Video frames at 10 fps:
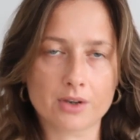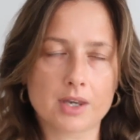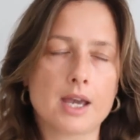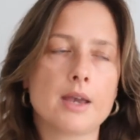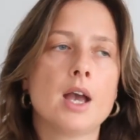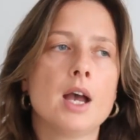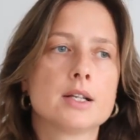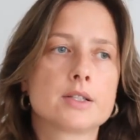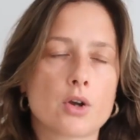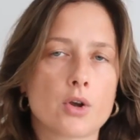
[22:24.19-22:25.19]
Okay,
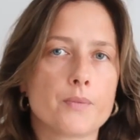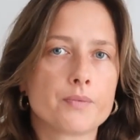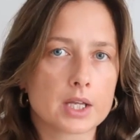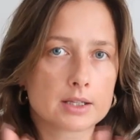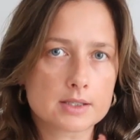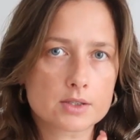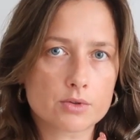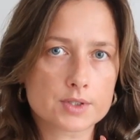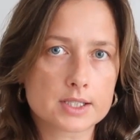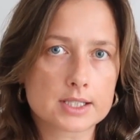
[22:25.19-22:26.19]
so these
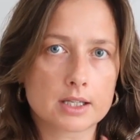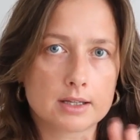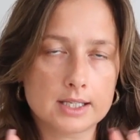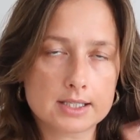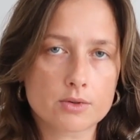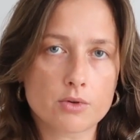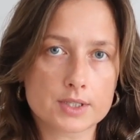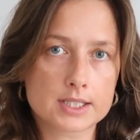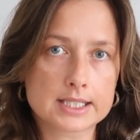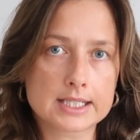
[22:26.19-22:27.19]

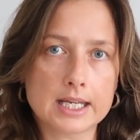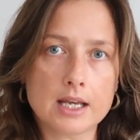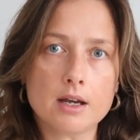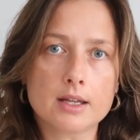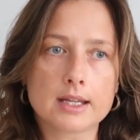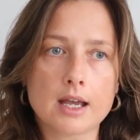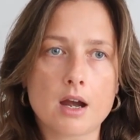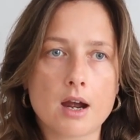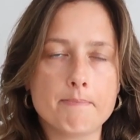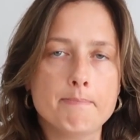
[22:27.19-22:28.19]
courses here, they
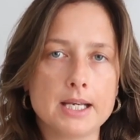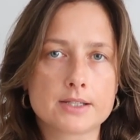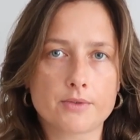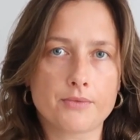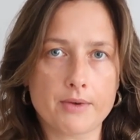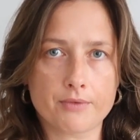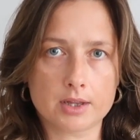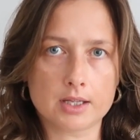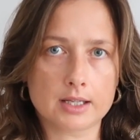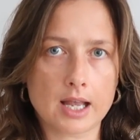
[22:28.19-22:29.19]
are a mix of everything.